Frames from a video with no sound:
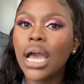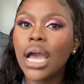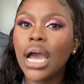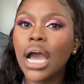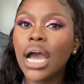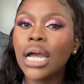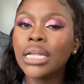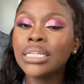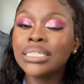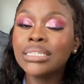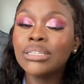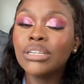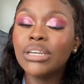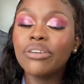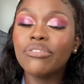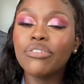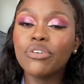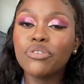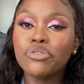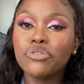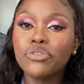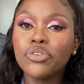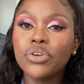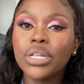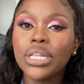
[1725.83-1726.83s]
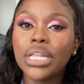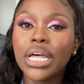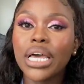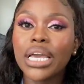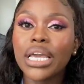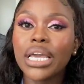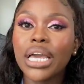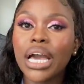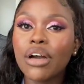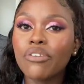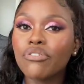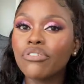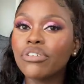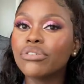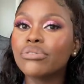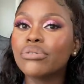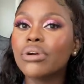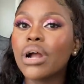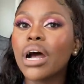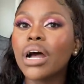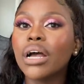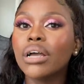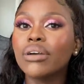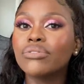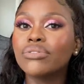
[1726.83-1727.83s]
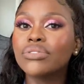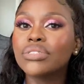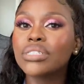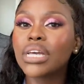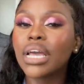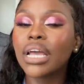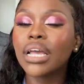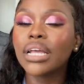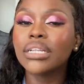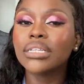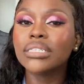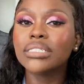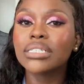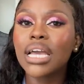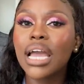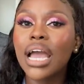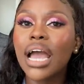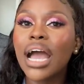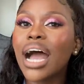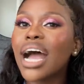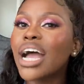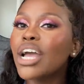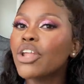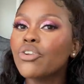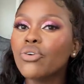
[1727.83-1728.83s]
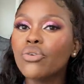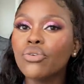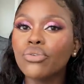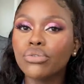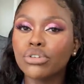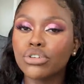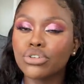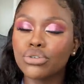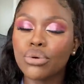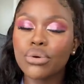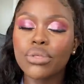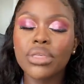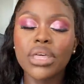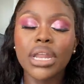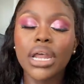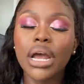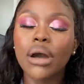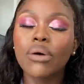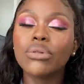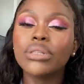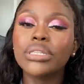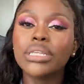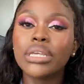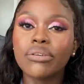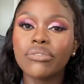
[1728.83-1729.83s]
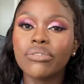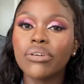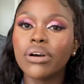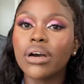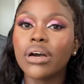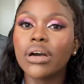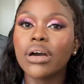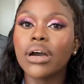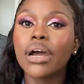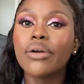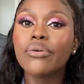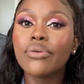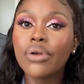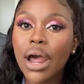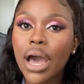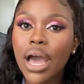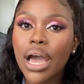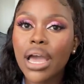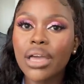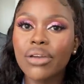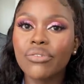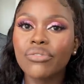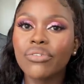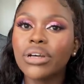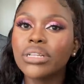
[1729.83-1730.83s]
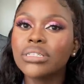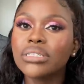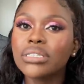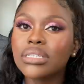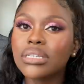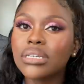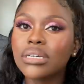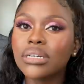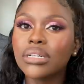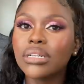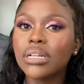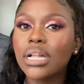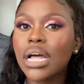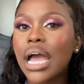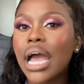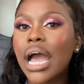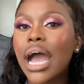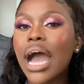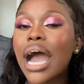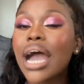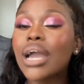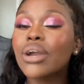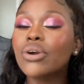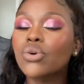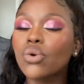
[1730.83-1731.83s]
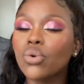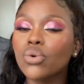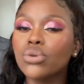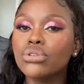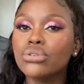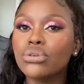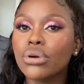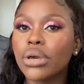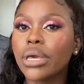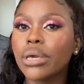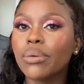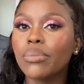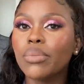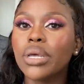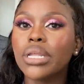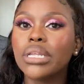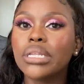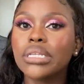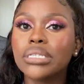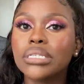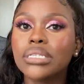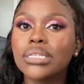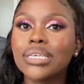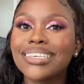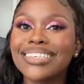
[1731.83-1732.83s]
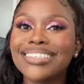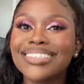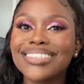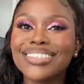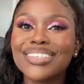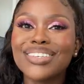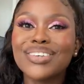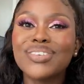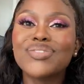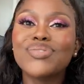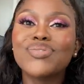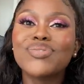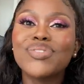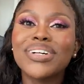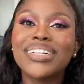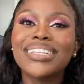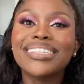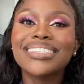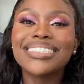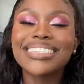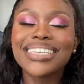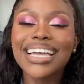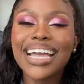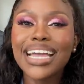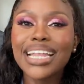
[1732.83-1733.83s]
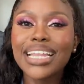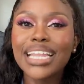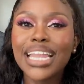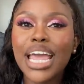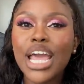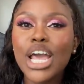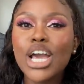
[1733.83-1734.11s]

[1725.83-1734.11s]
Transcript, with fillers: I never feel like I've arrived, and I know for sure that I will never arrive until I go to Him and He says, Well done.